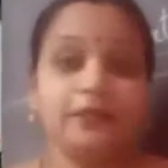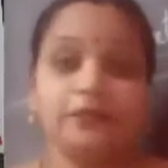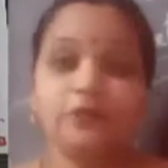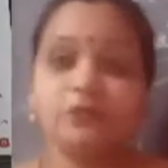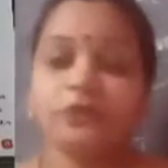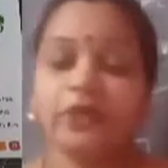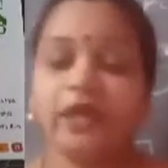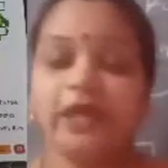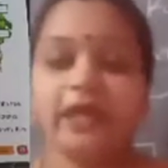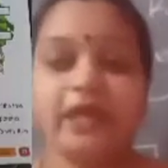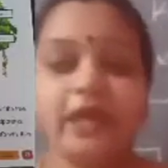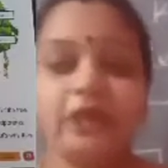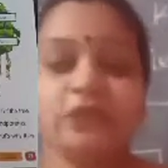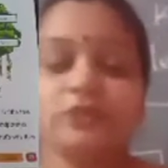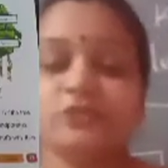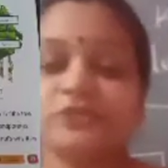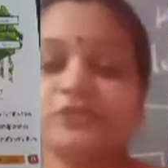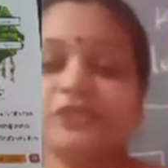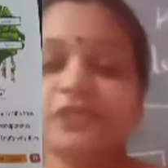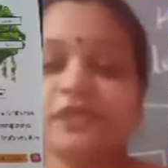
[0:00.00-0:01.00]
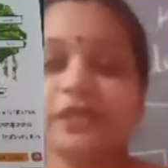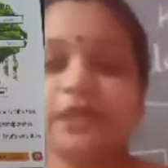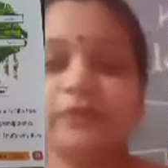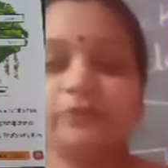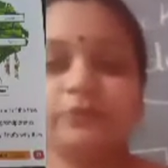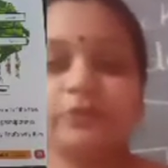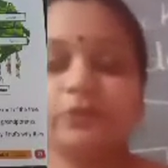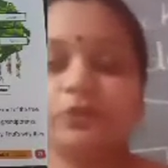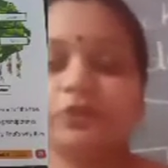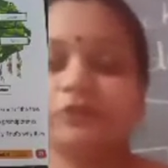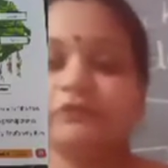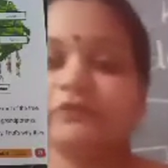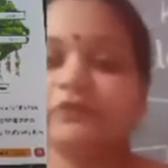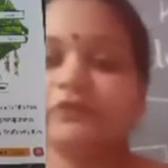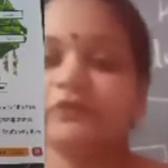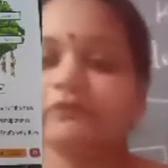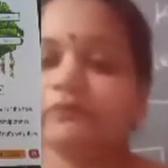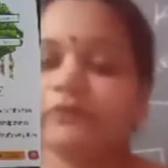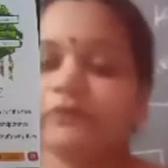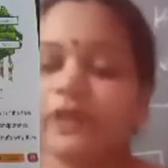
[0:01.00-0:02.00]
Can you see a
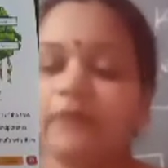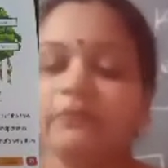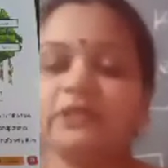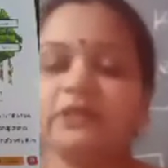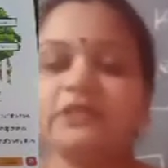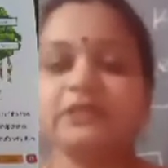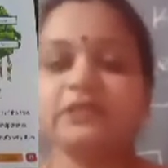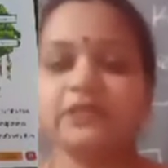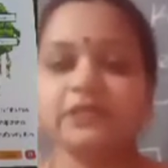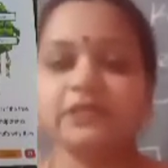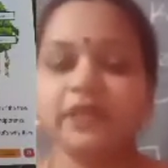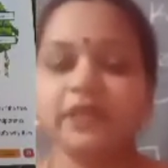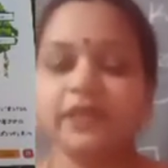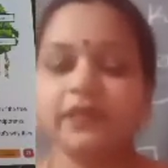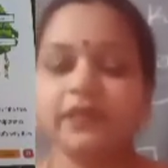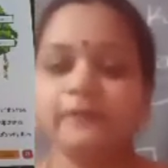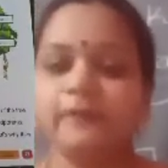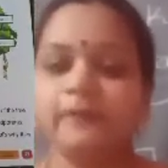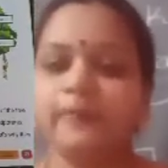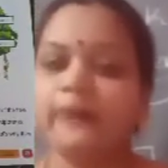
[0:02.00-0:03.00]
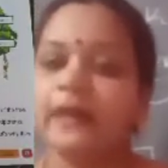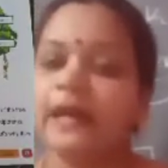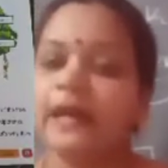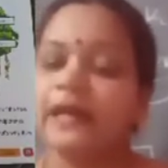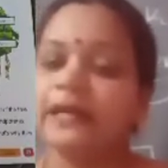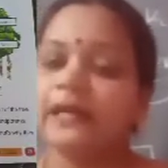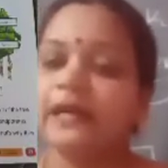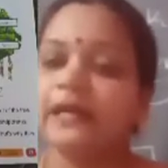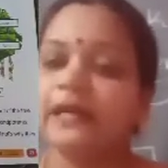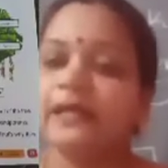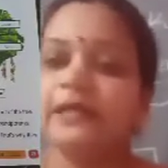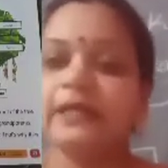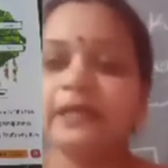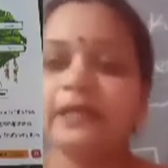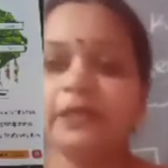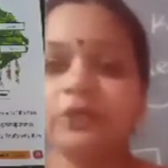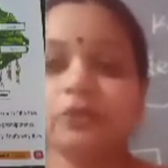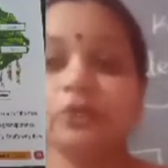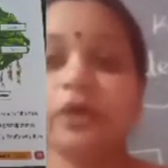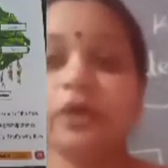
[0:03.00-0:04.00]
beautiful family tree there? And
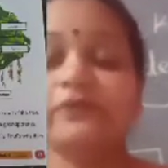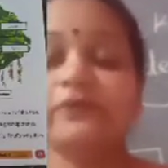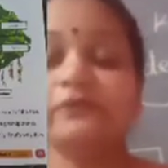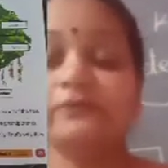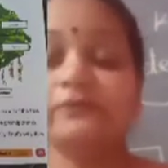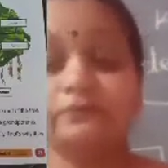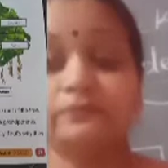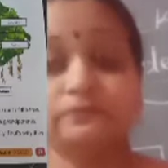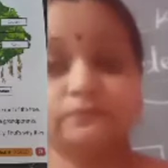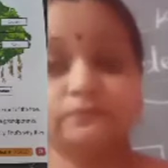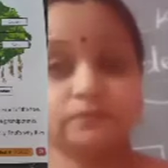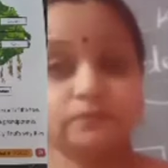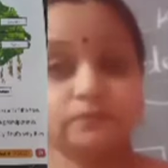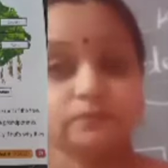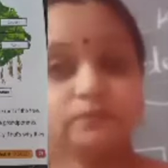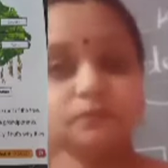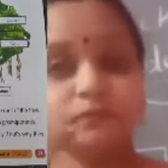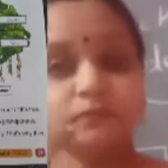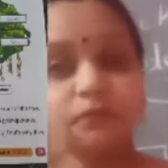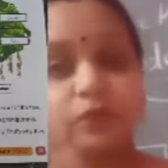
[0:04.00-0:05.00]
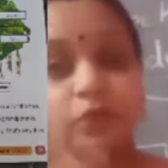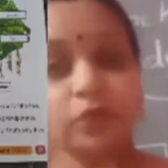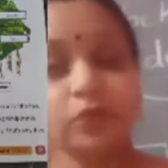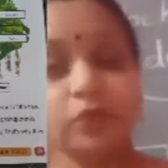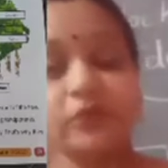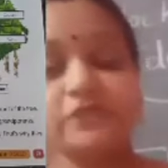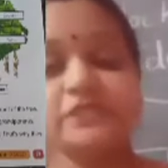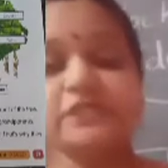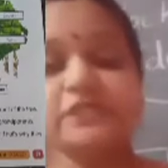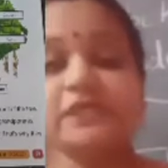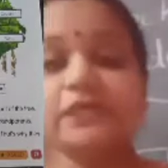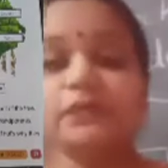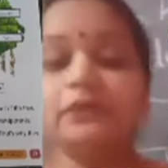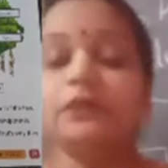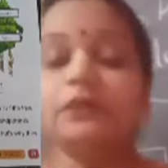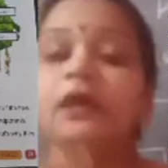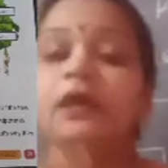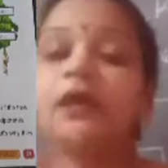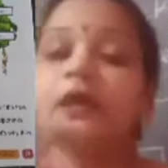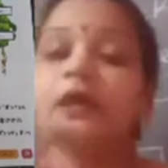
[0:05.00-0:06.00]
already you have
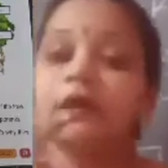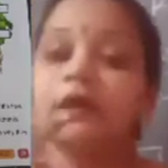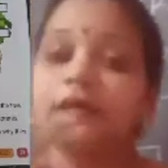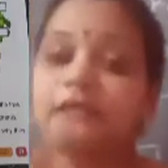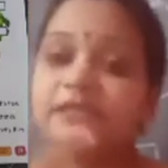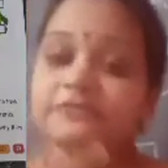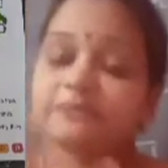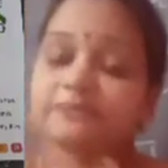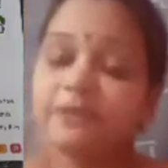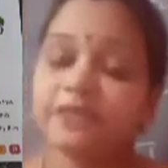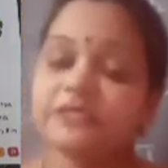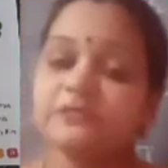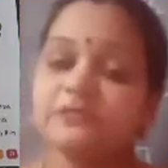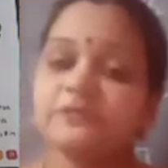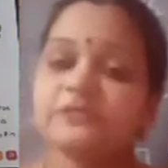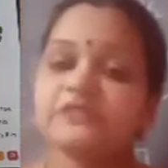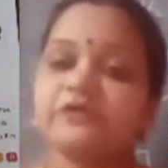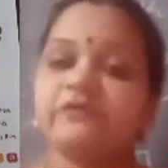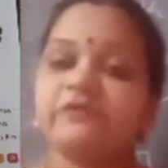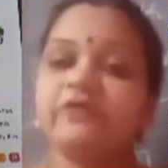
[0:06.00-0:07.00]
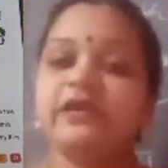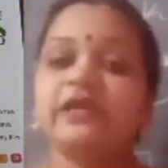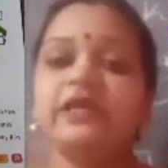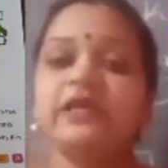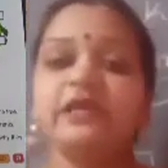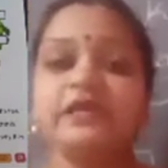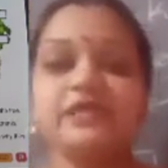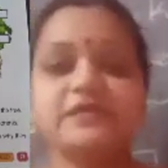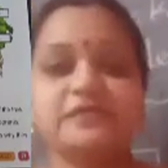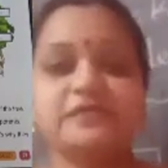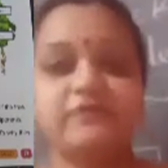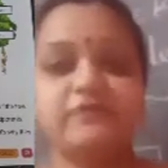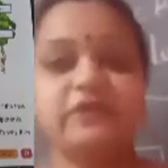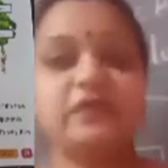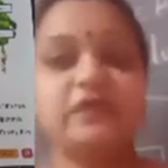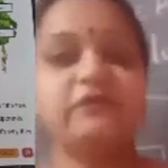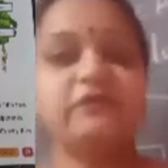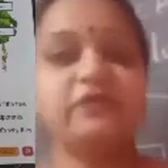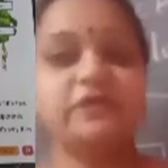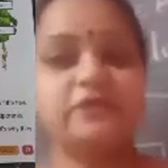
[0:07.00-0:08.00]
seen in page number 70,
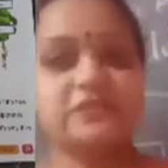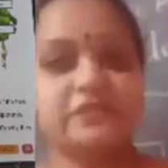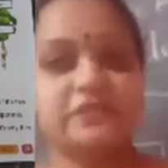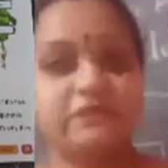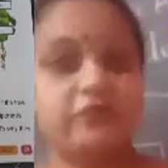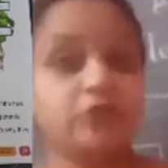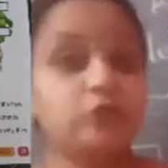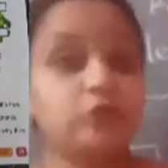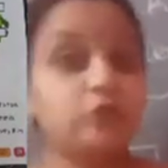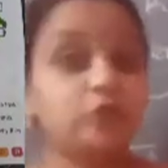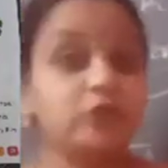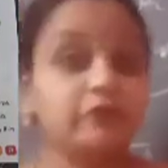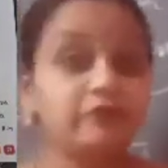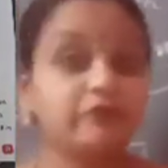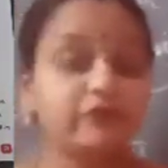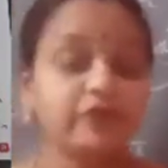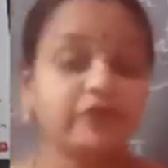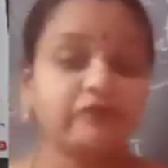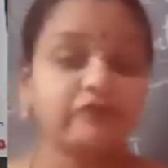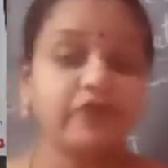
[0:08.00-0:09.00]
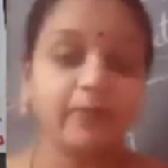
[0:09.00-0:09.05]
71, 72 different